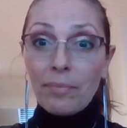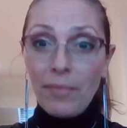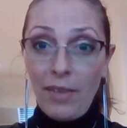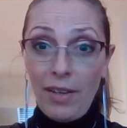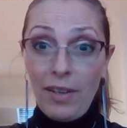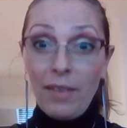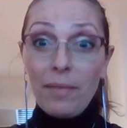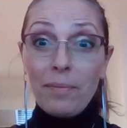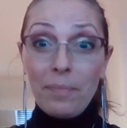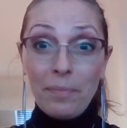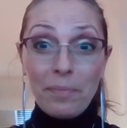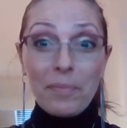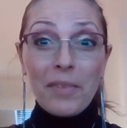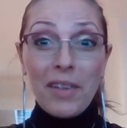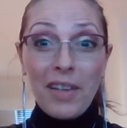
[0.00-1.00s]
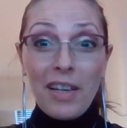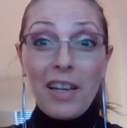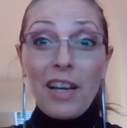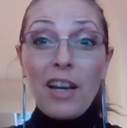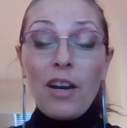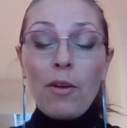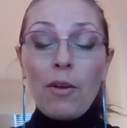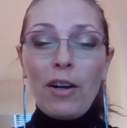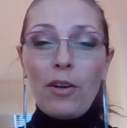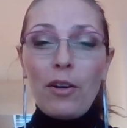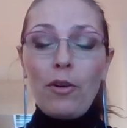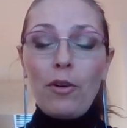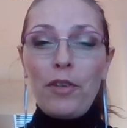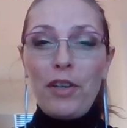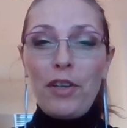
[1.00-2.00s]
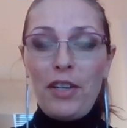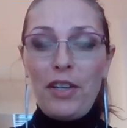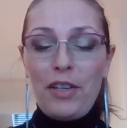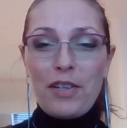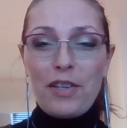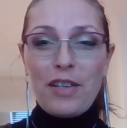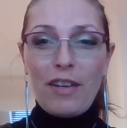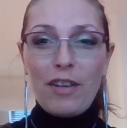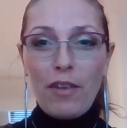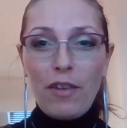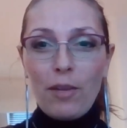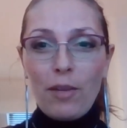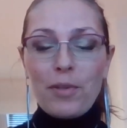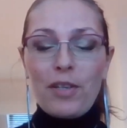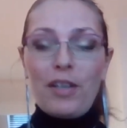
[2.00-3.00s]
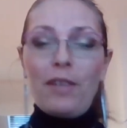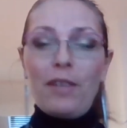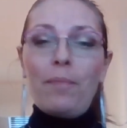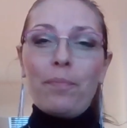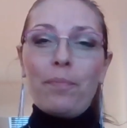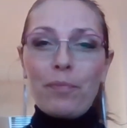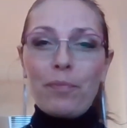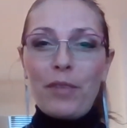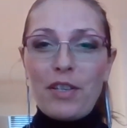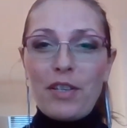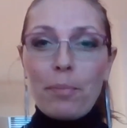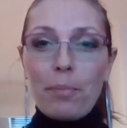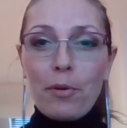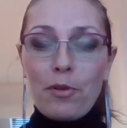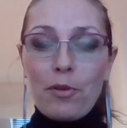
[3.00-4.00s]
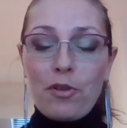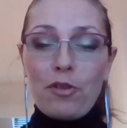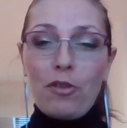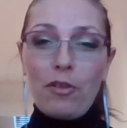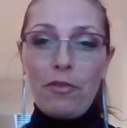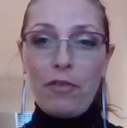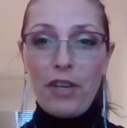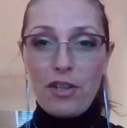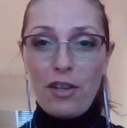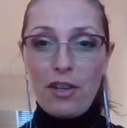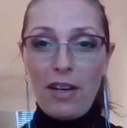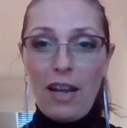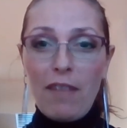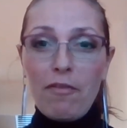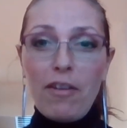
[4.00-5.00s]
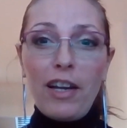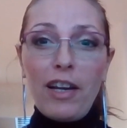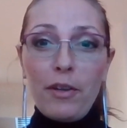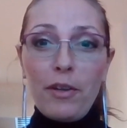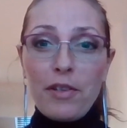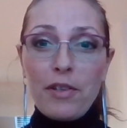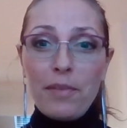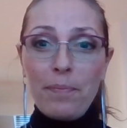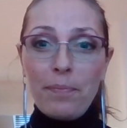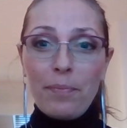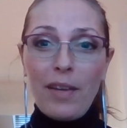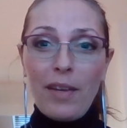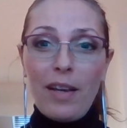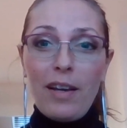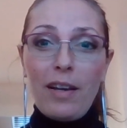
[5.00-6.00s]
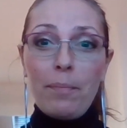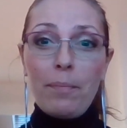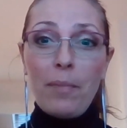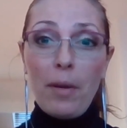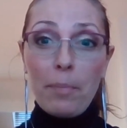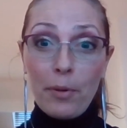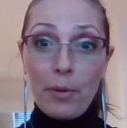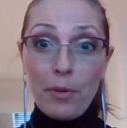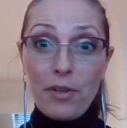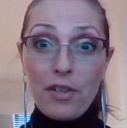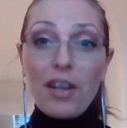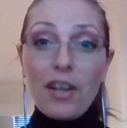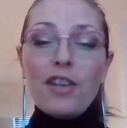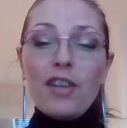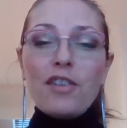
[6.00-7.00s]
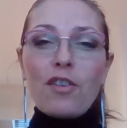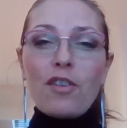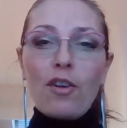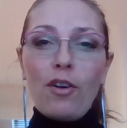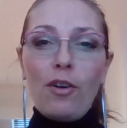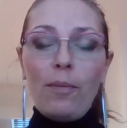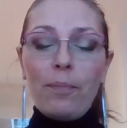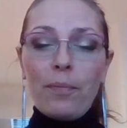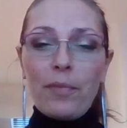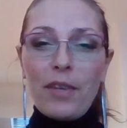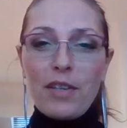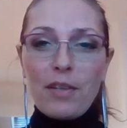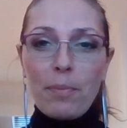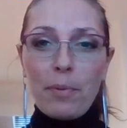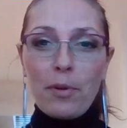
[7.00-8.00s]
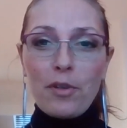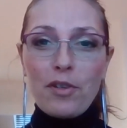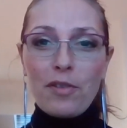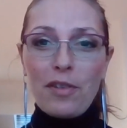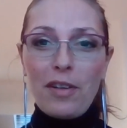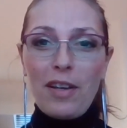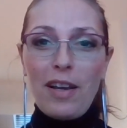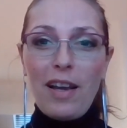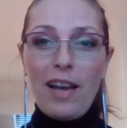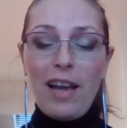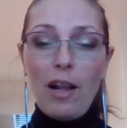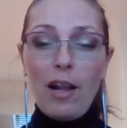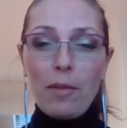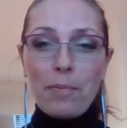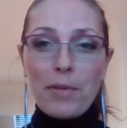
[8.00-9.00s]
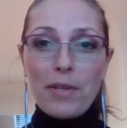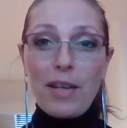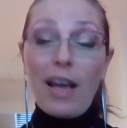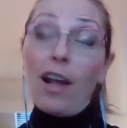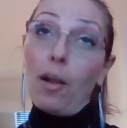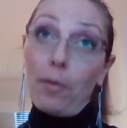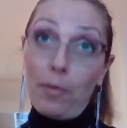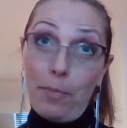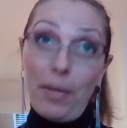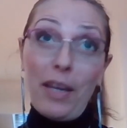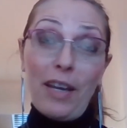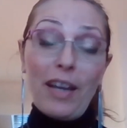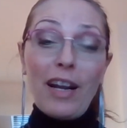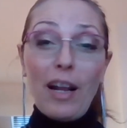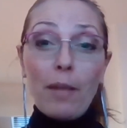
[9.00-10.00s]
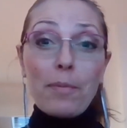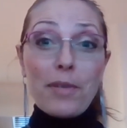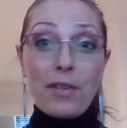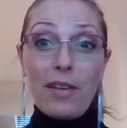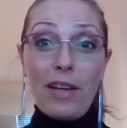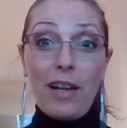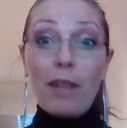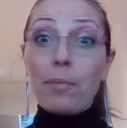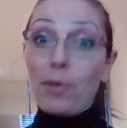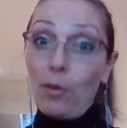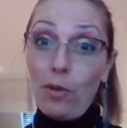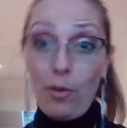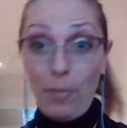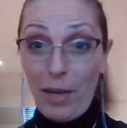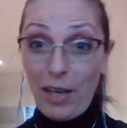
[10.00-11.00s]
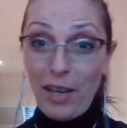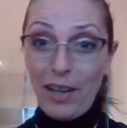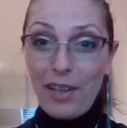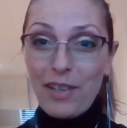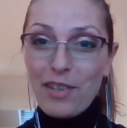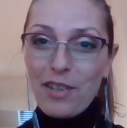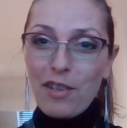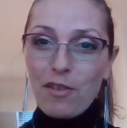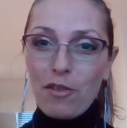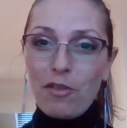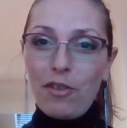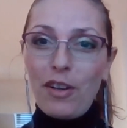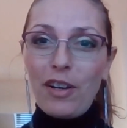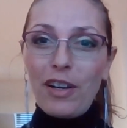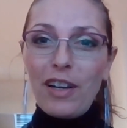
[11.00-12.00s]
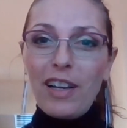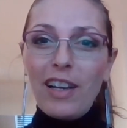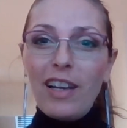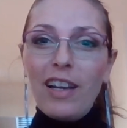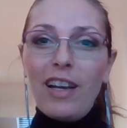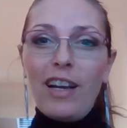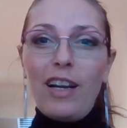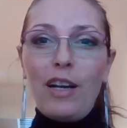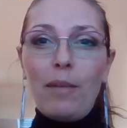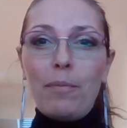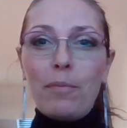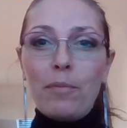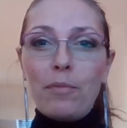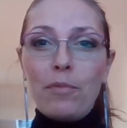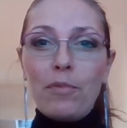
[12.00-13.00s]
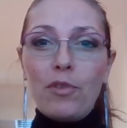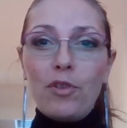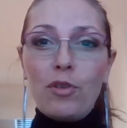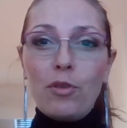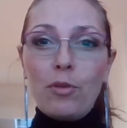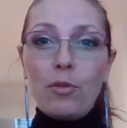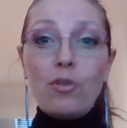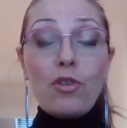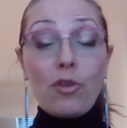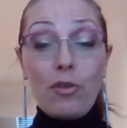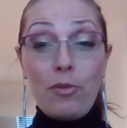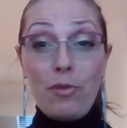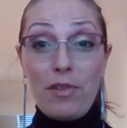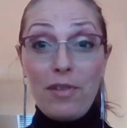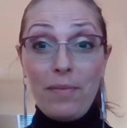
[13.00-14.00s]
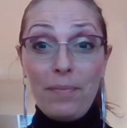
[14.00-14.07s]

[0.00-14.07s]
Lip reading: Yeah. Well, over the years, I developed this approach called vision and values approach. So this approach helped me and helped all of my clients so far to choose.